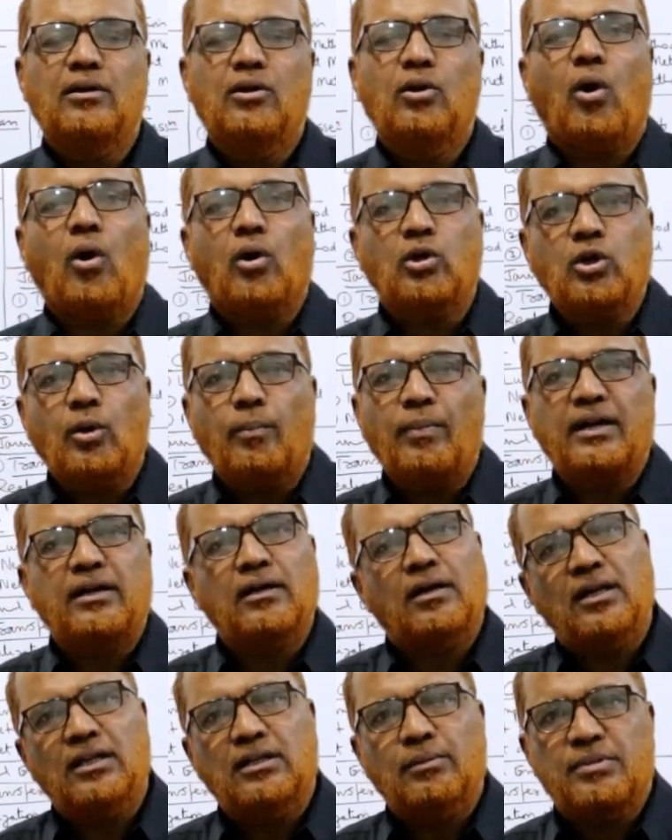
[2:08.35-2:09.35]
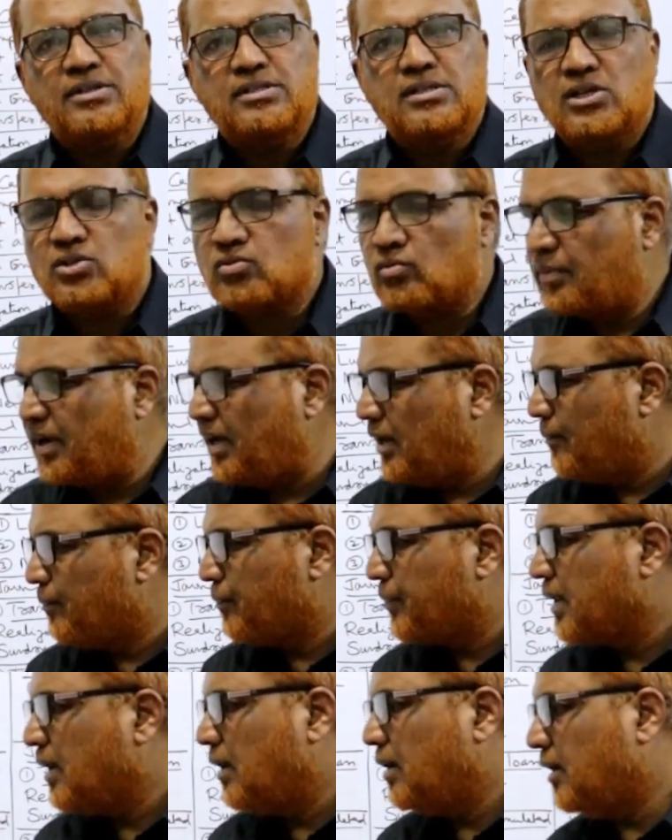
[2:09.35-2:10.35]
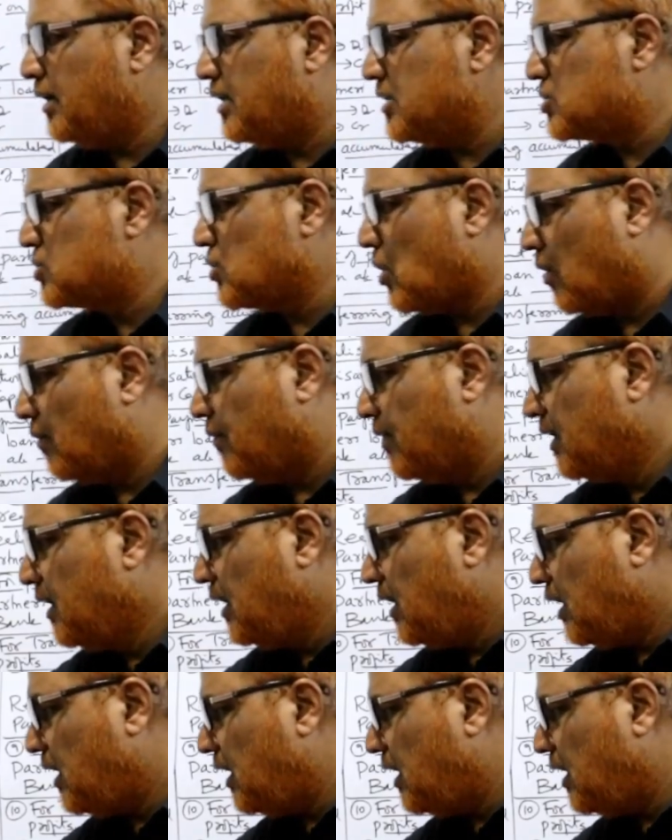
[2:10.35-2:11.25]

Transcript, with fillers: Now automatically the business will be dissolved.